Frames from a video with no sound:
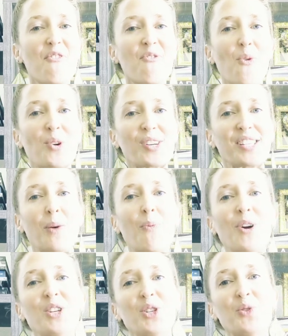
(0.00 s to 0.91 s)
for
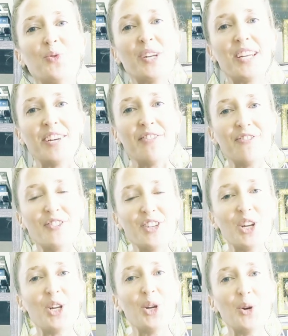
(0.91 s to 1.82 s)
someone to gift
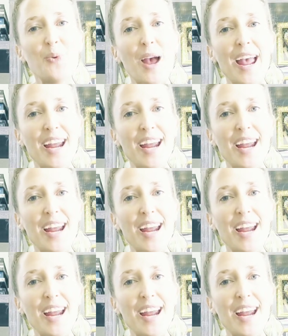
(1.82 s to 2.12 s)
you